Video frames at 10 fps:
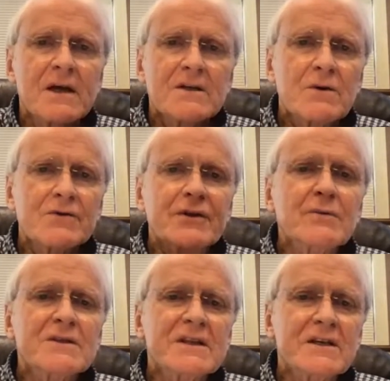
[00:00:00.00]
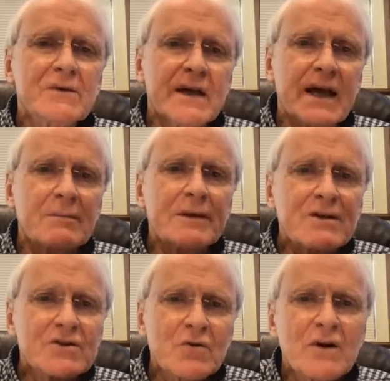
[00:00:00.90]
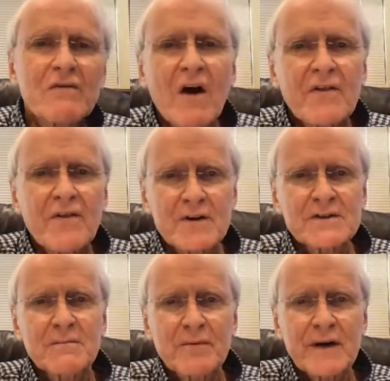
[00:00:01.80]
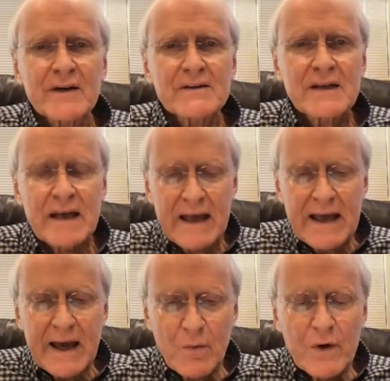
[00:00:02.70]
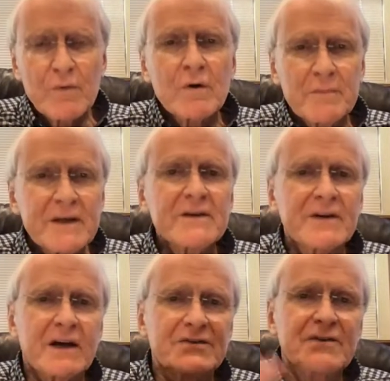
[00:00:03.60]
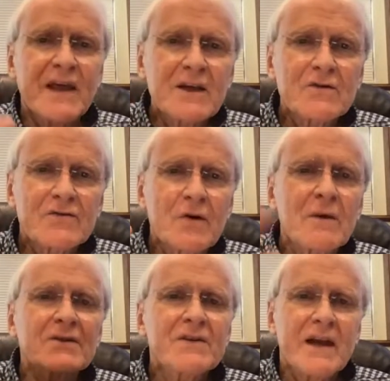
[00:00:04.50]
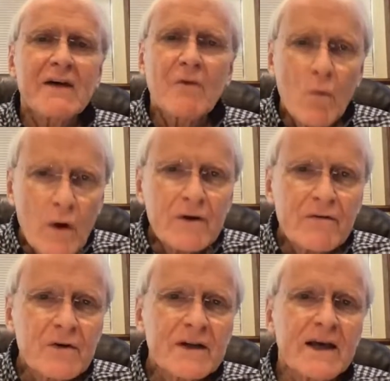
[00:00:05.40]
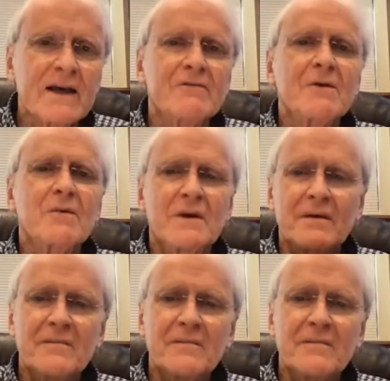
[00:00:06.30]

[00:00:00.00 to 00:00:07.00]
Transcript: So until we see you again, be assured of our thoughts and prayers, and we will be in touch. Thank you so much, and have a wonderful day, everyone.